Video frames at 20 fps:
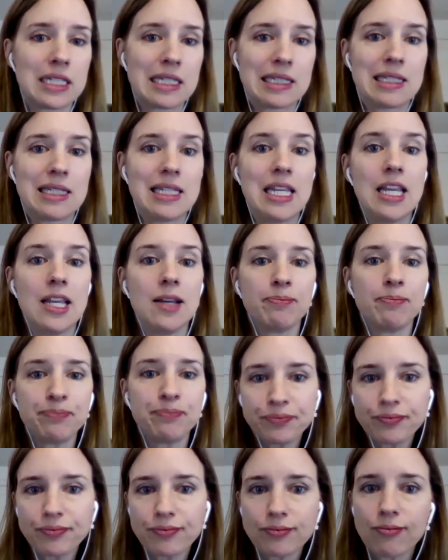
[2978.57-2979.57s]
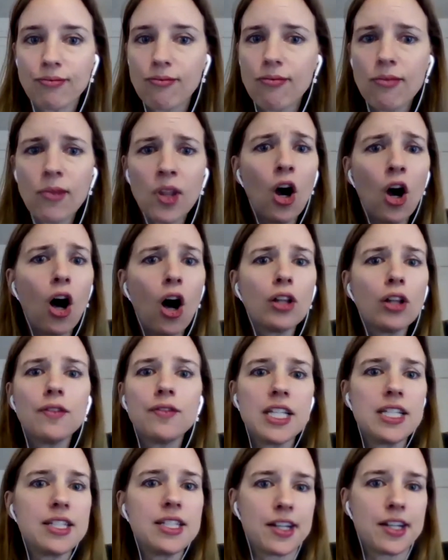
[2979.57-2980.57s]
to see all of
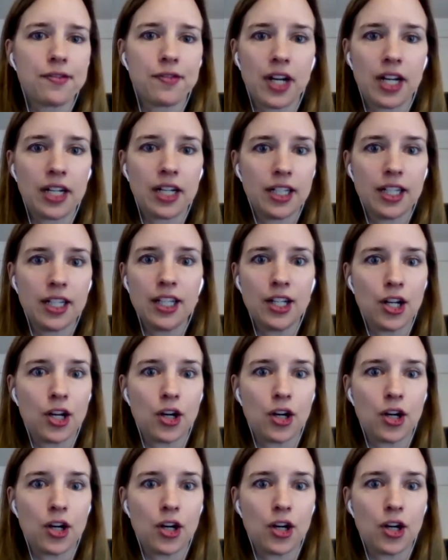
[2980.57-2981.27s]
these different,